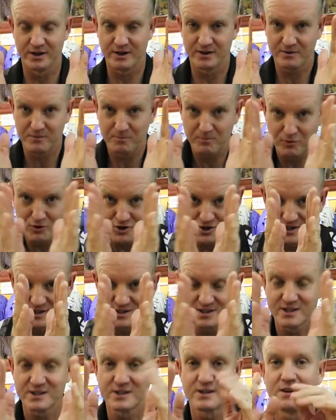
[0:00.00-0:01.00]
It
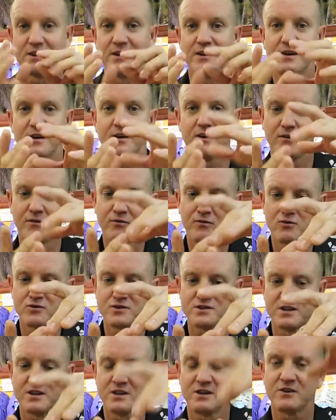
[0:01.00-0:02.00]
pushes it, of
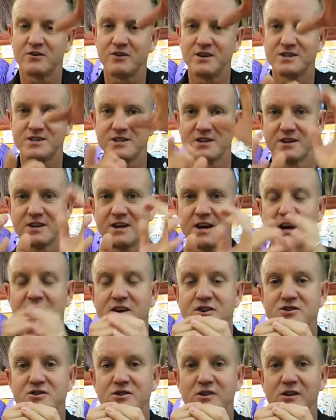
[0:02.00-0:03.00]
course, increasing the
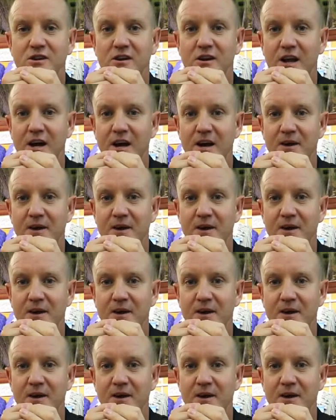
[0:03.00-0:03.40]
actual